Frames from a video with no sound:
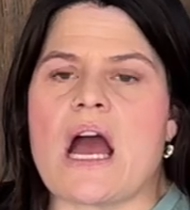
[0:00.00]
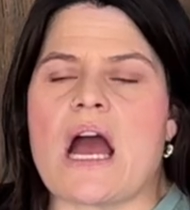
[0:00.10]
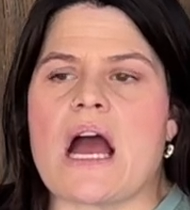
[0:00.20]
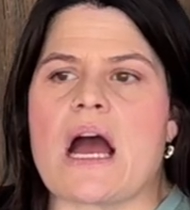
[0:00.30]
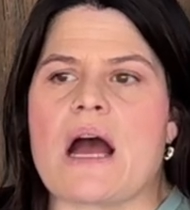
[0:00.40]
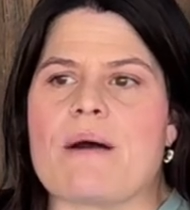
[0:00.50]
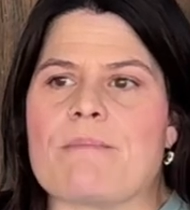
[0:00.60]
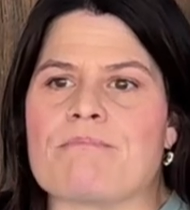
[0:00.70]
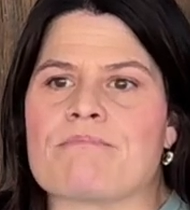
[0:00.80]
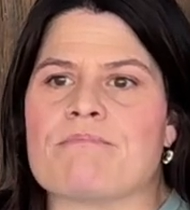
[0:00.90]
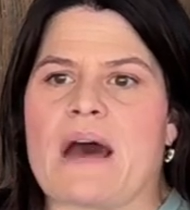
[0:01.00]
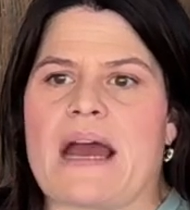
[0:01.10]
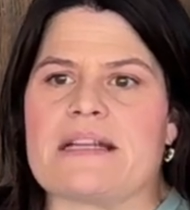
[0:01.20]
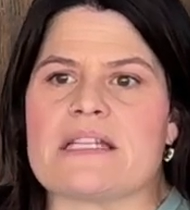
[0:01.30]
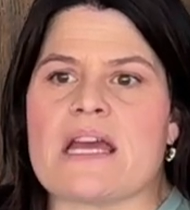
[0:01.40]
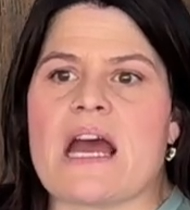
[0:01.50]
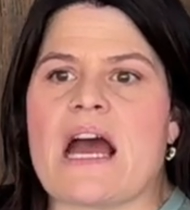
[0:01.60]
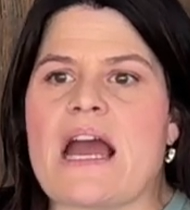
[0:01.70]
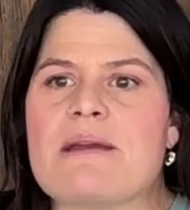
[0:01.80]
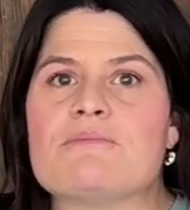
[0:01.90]
But
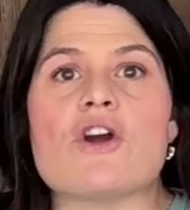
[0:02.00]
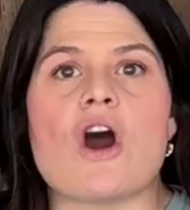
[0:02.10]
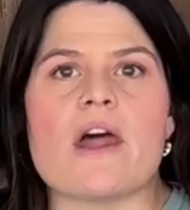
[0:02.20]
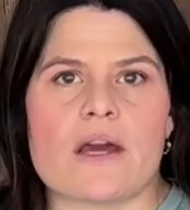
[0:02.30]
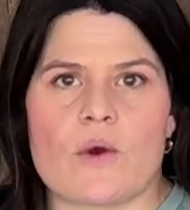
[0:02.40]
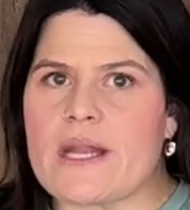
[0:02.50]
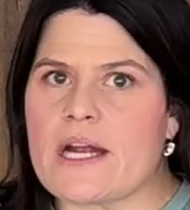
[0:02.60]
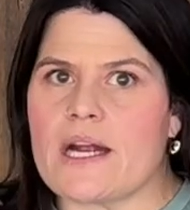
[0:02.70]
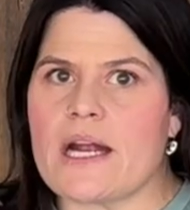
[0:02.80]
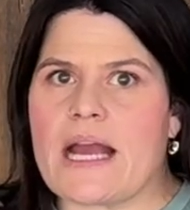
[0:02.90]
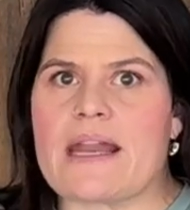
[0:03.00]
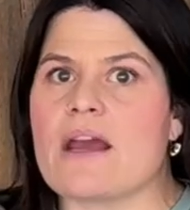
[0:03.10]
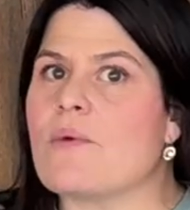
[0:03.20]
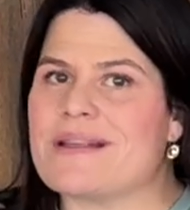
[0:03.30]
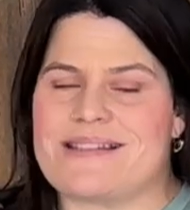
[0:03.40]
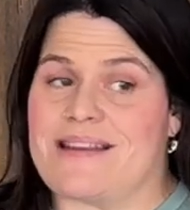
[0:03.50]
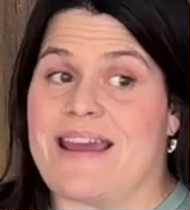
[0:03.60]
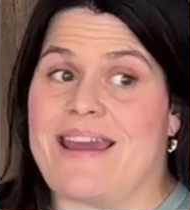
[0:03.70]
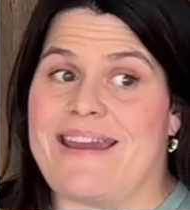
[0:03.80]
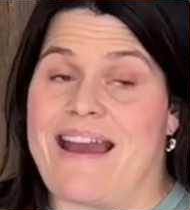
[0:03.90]
I am not a quitter, and I always
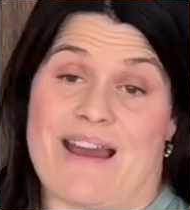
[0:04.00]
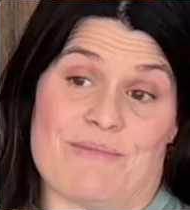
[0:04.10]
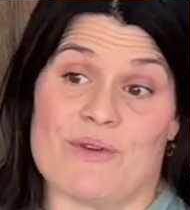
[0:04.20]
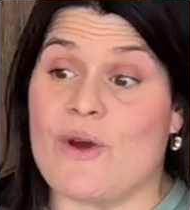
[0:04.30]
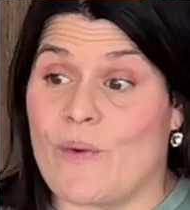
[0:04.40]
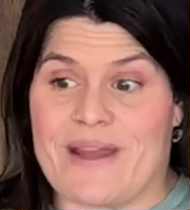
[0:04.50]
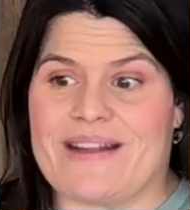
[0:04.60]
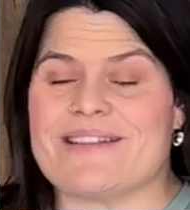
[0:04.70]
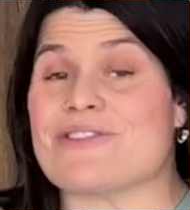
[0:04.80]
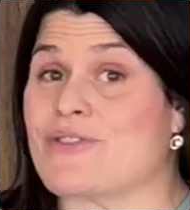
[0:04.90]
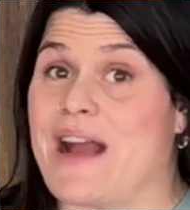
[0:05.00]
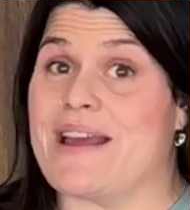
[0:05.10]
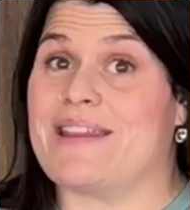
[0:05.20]
say I'm going to try